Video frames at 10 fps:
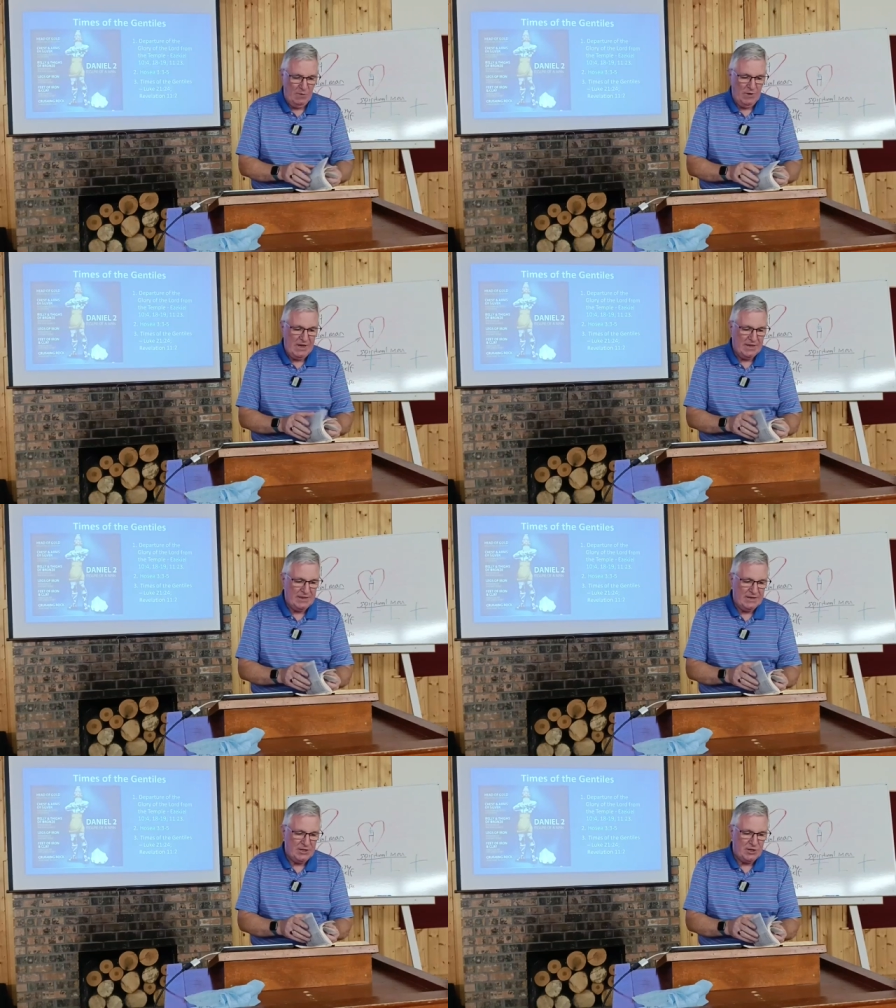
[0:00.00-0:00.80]
we
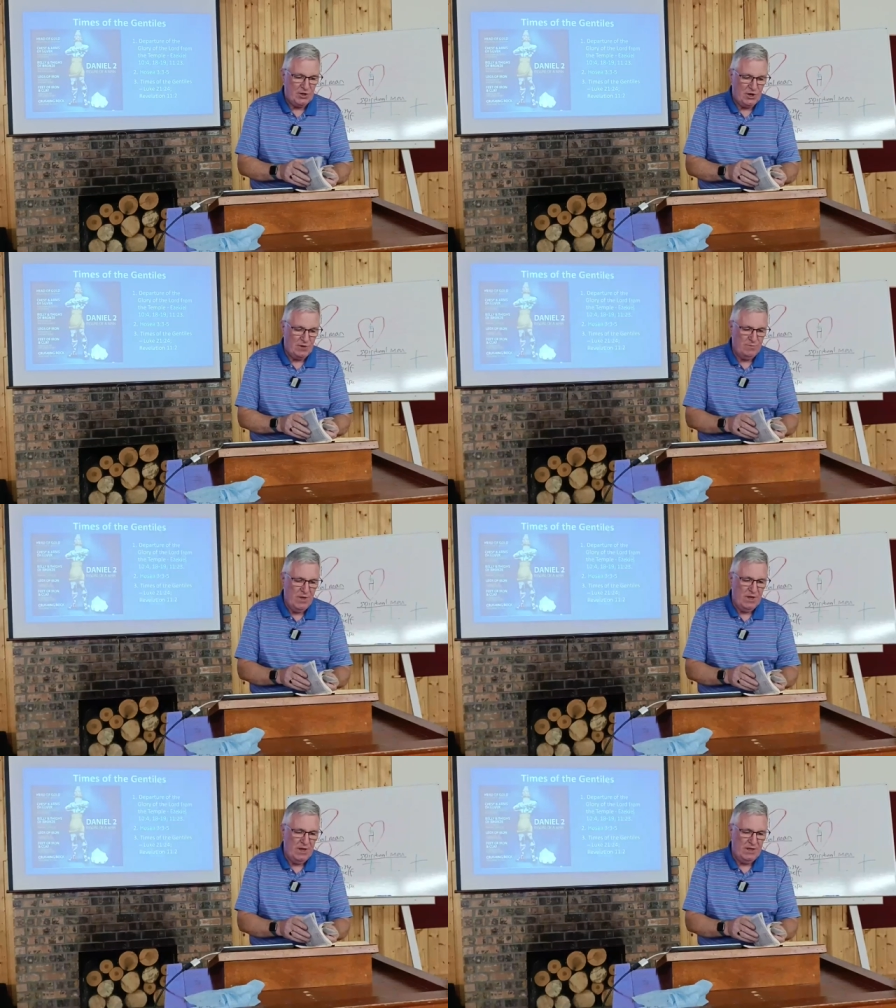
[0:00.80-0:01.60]
get this
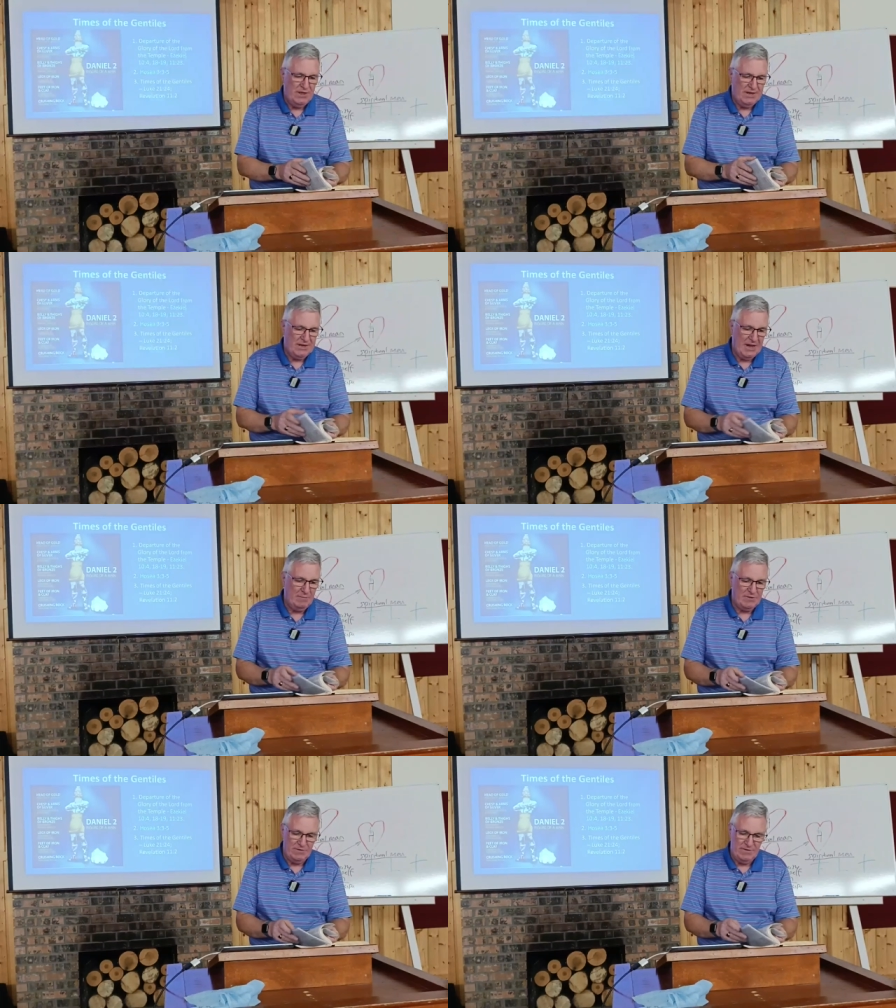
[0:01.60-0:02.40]
term, the
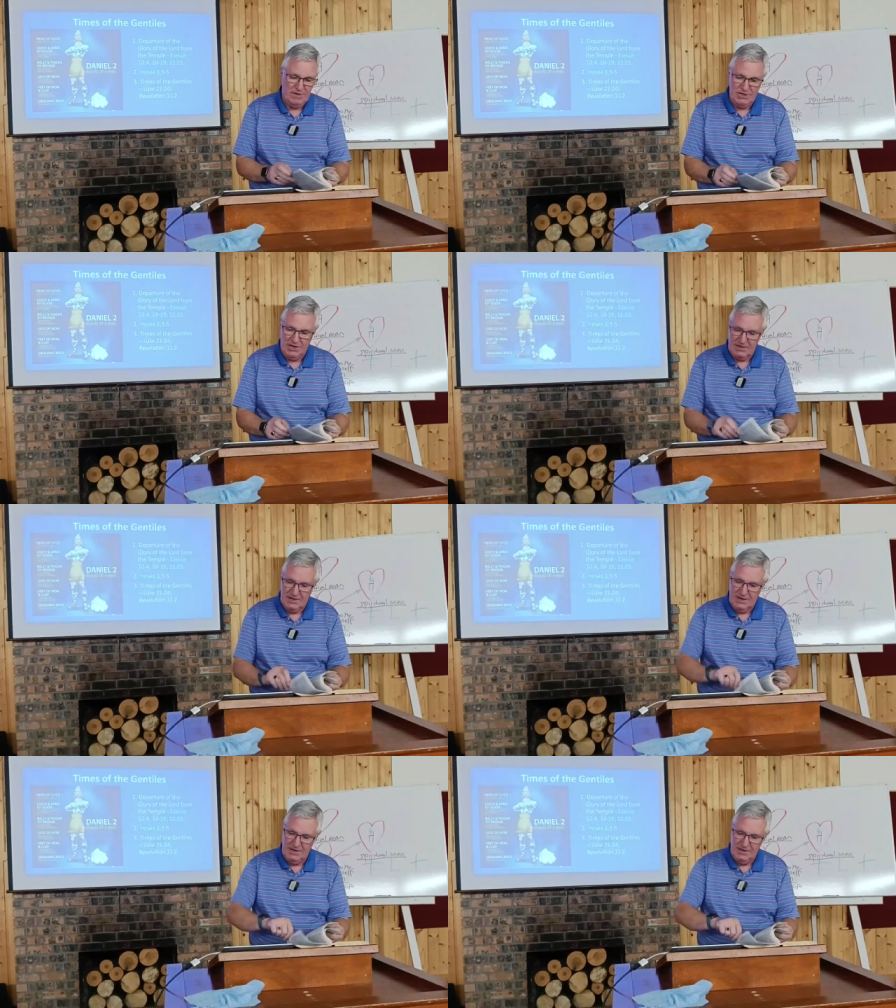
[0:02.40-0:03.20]
times of the
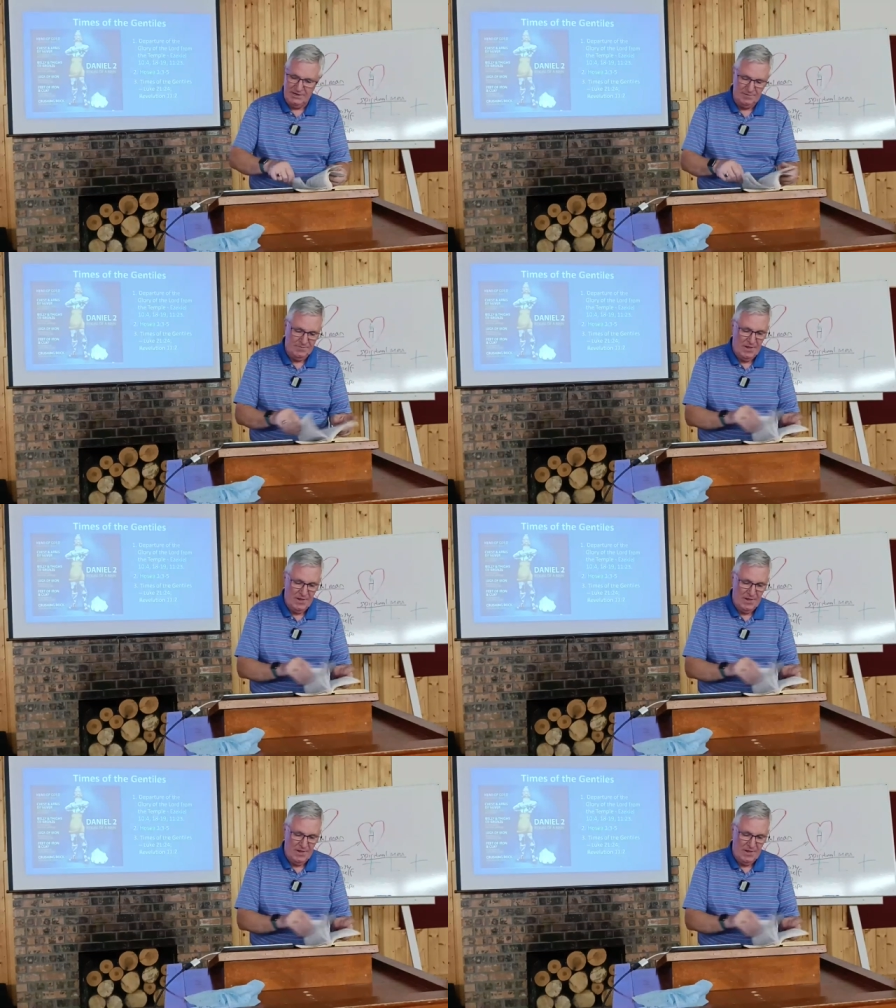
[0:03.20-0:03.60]
Gentiles.